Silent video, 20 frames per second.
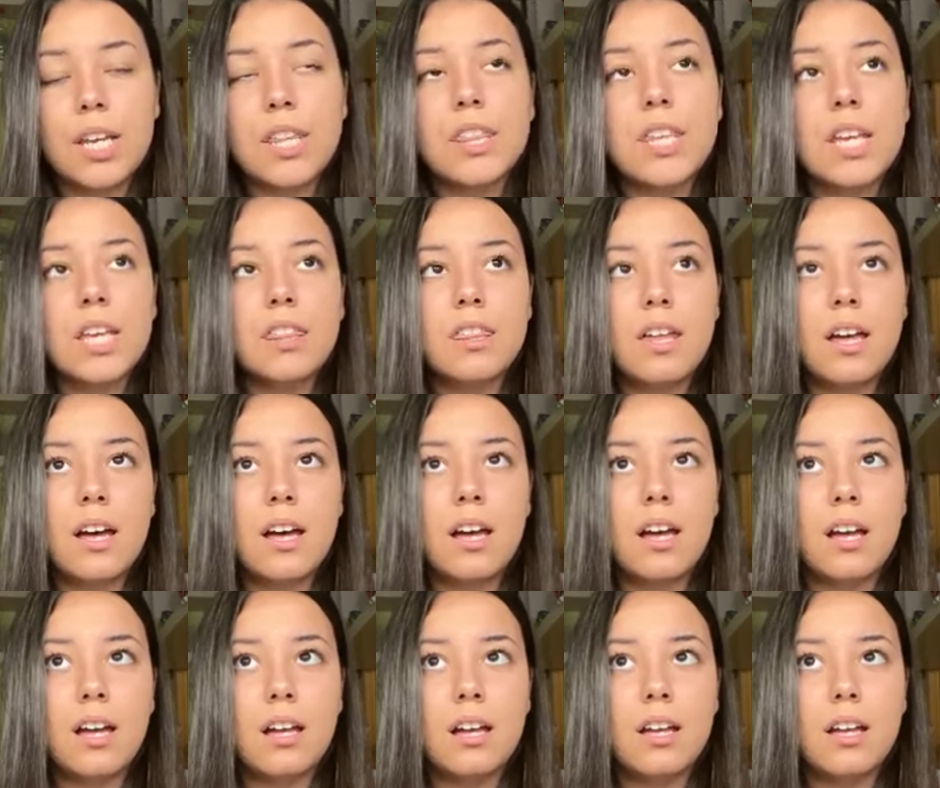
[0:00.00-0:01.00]
I think
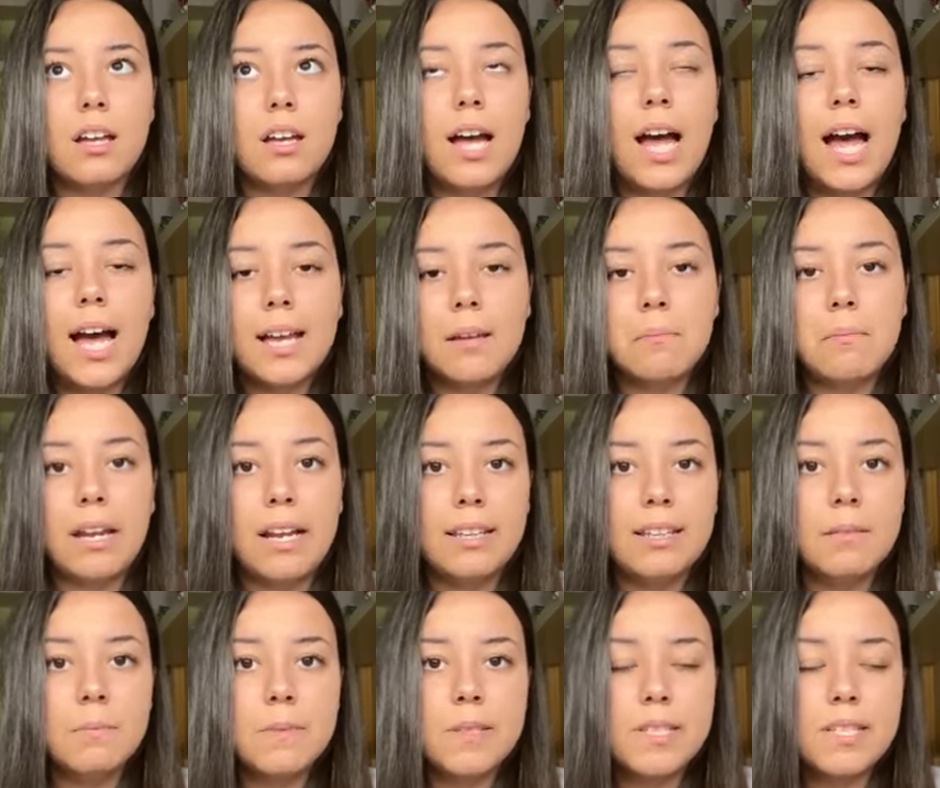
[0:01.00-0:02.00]
that I
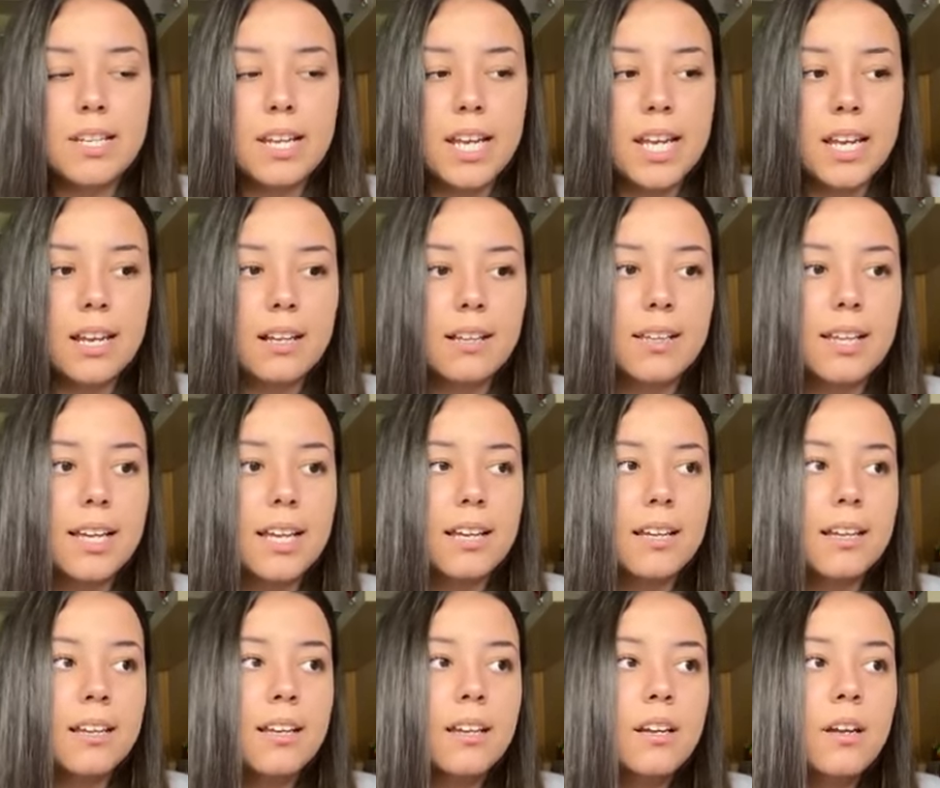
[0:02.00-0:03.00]
made the mistake.
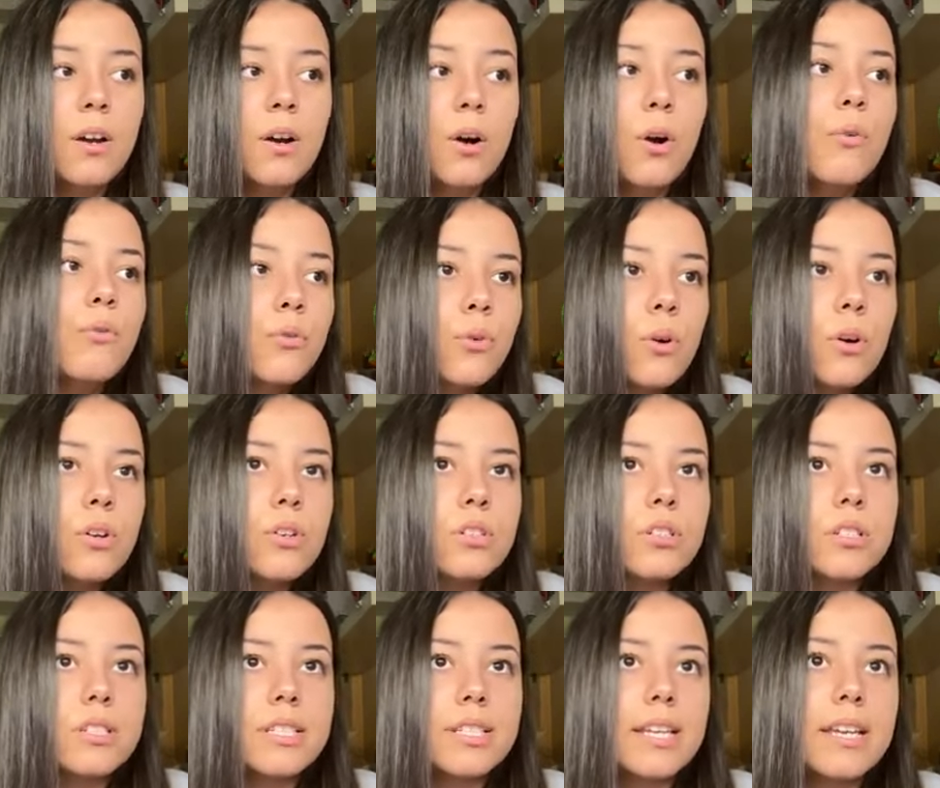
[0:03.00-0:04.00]
Like, of
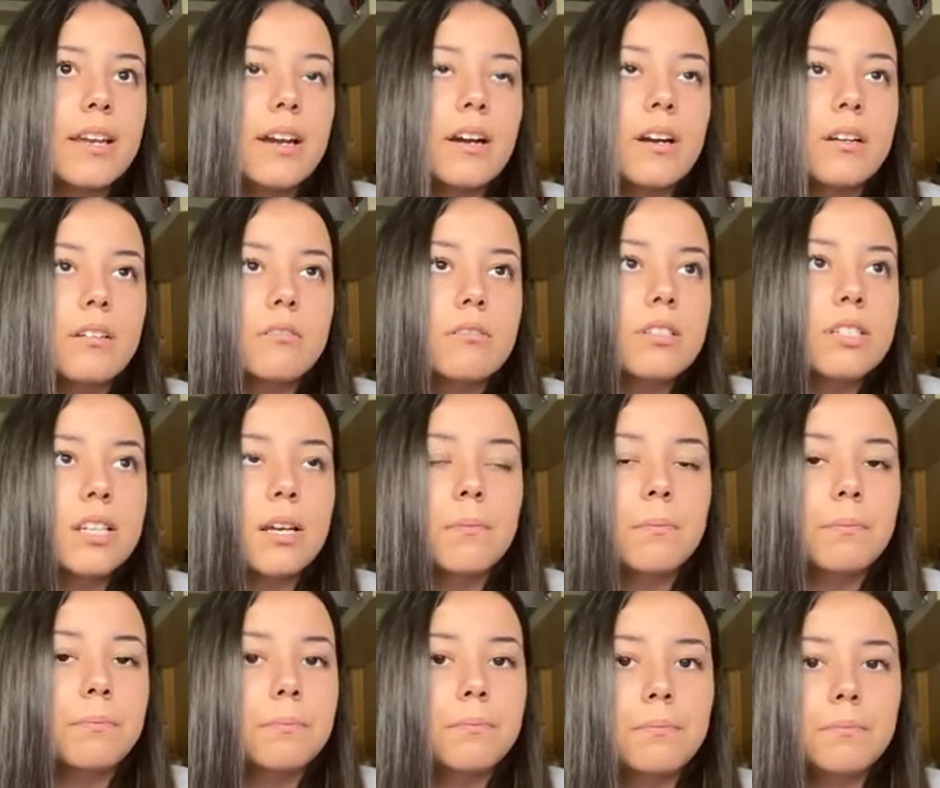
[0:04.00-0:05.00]
course, they are
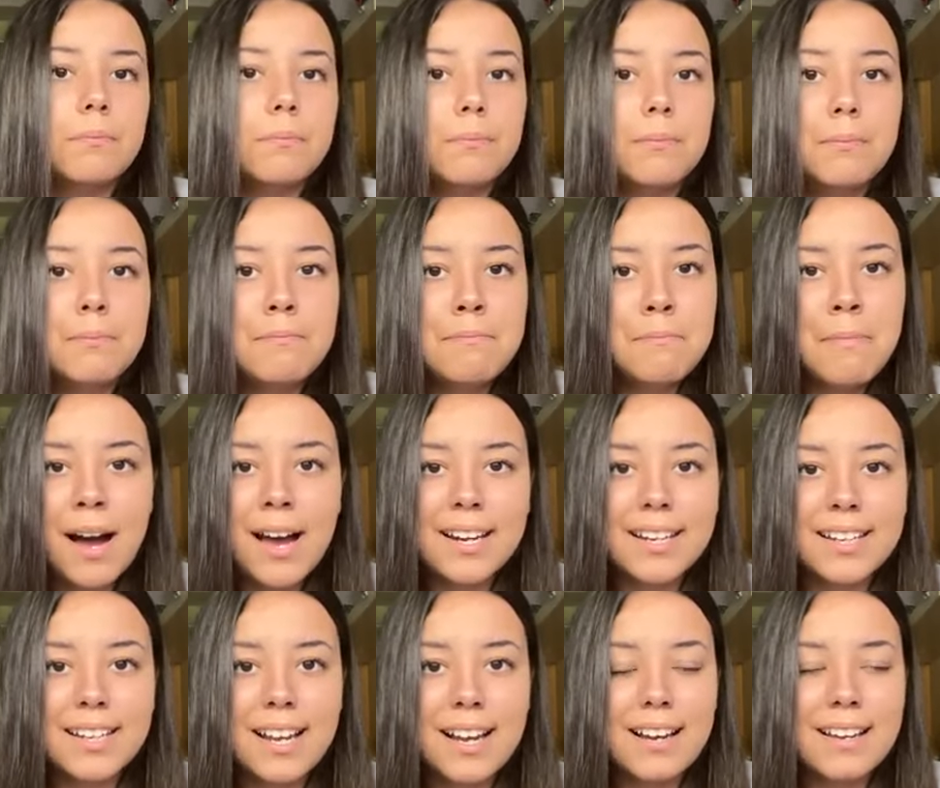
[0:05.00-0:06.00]
some
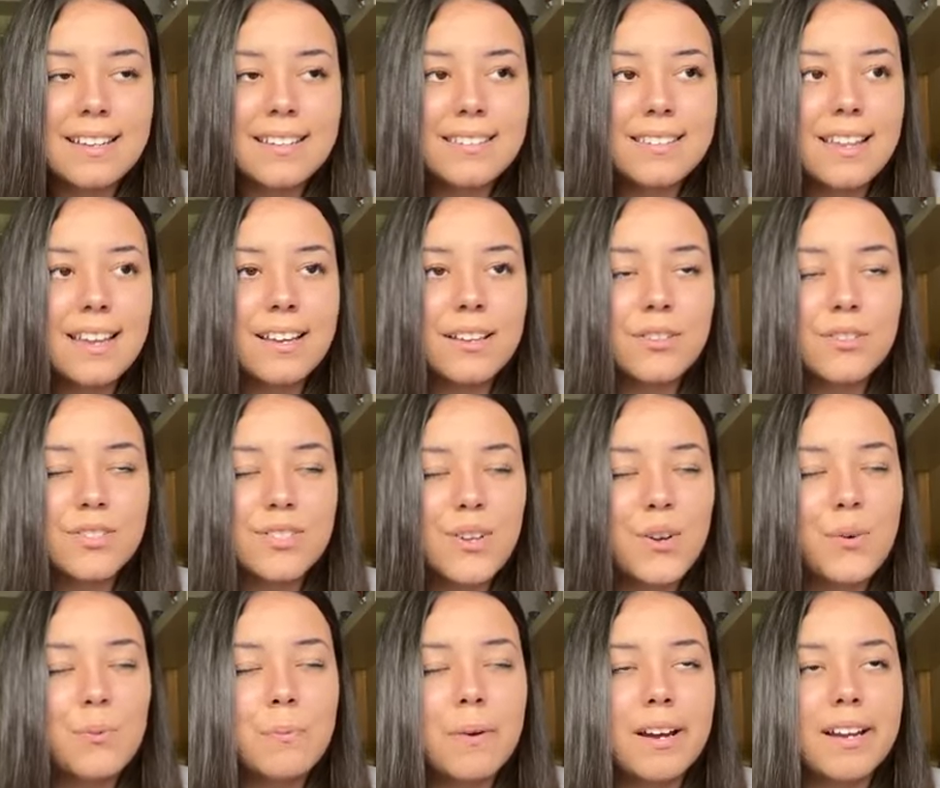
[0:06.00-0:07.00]
bad guys, like
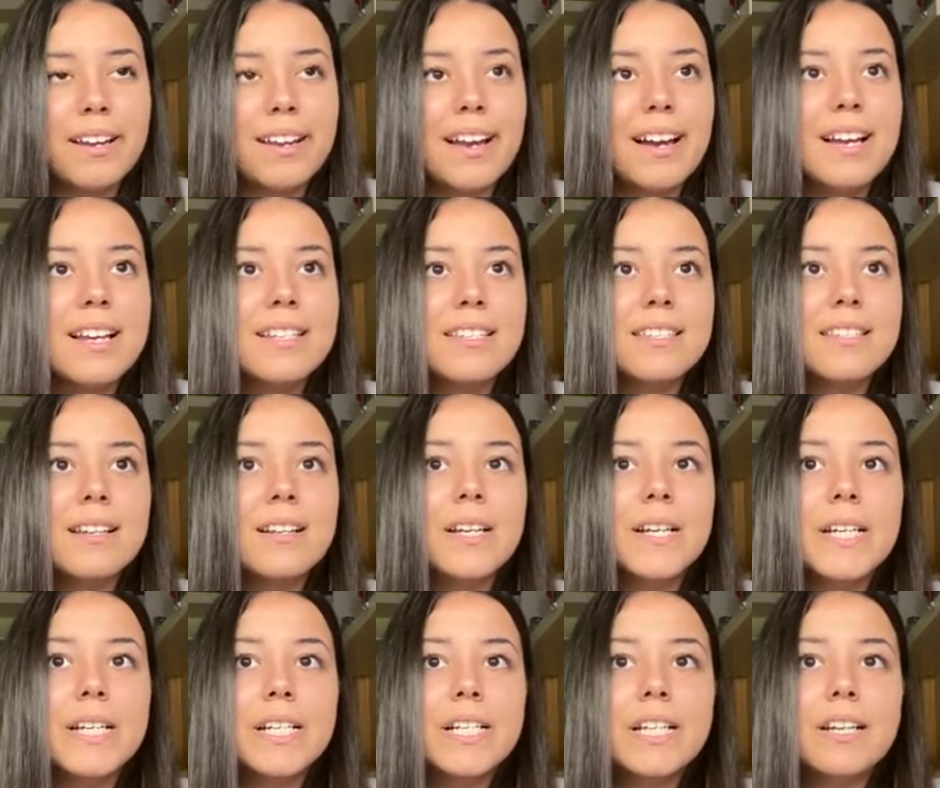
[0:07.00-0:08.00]
so bad guys,
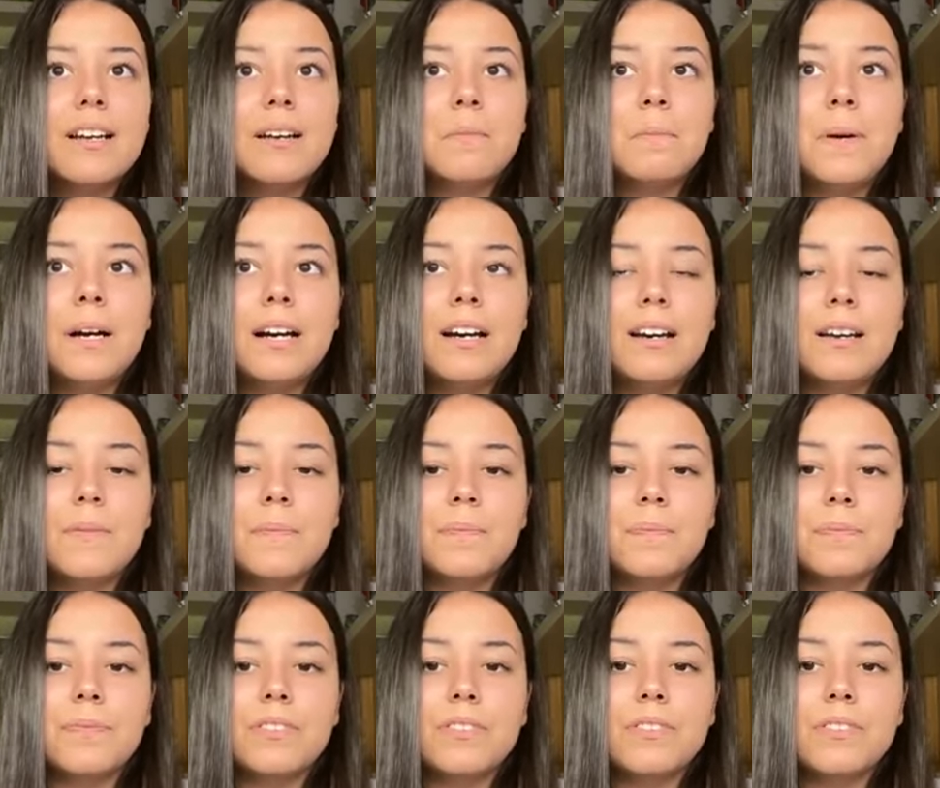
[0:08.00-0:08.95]
but